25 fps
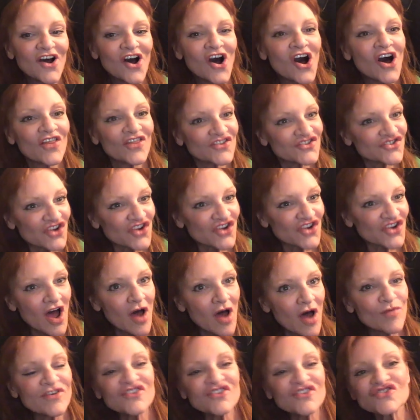on the
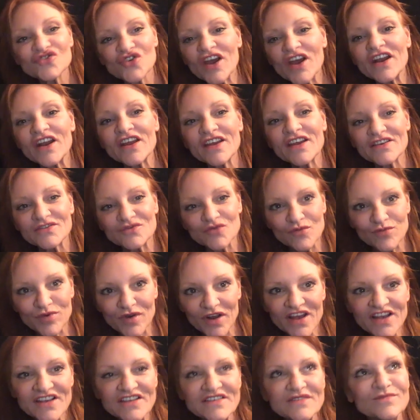job, and he's training his
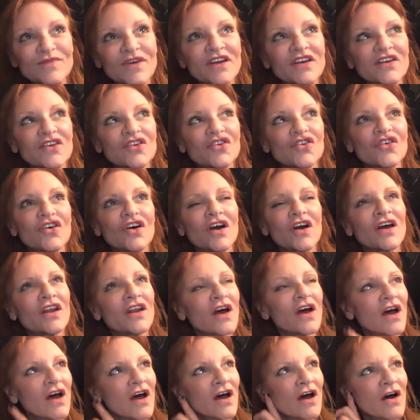replacement. And
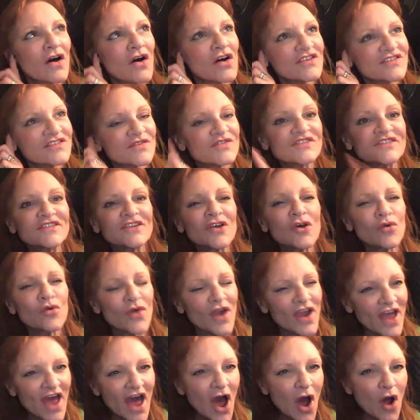also it's Lil
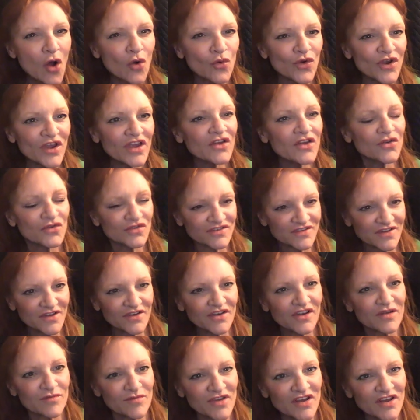Ray Howery, who's
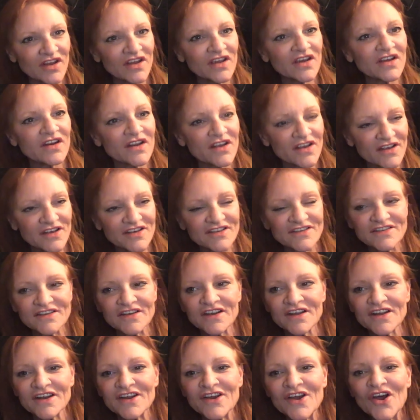the comedian. He's
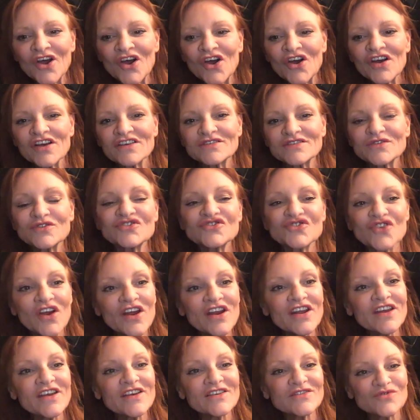in it, so he's
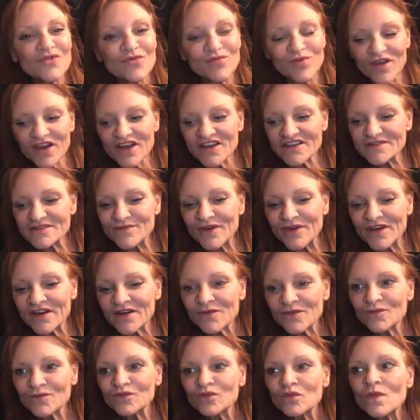training his
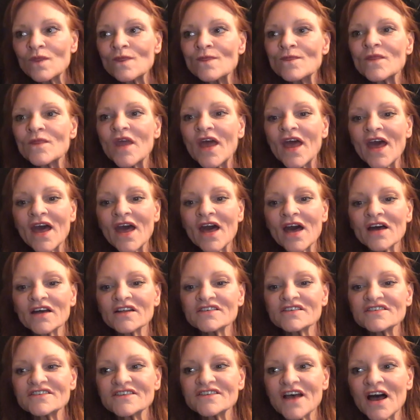replacement,
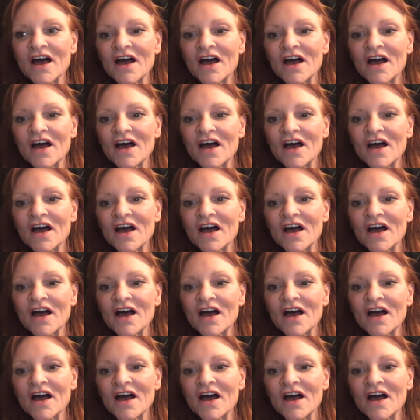and